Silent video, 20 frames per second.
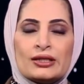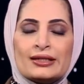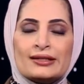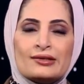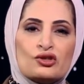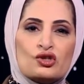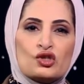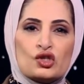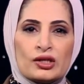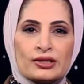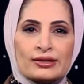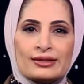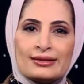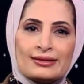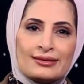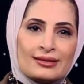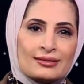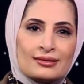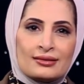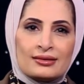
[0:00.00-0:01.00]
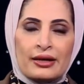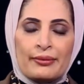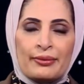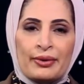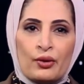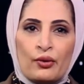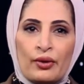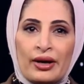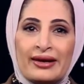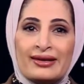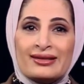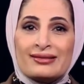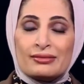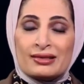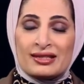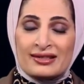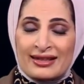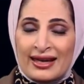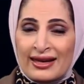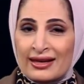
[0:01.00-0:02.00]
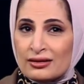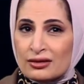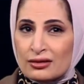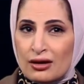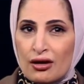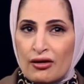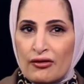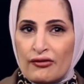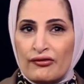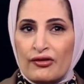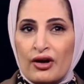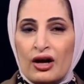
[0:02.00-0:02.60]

It's just a step away instead of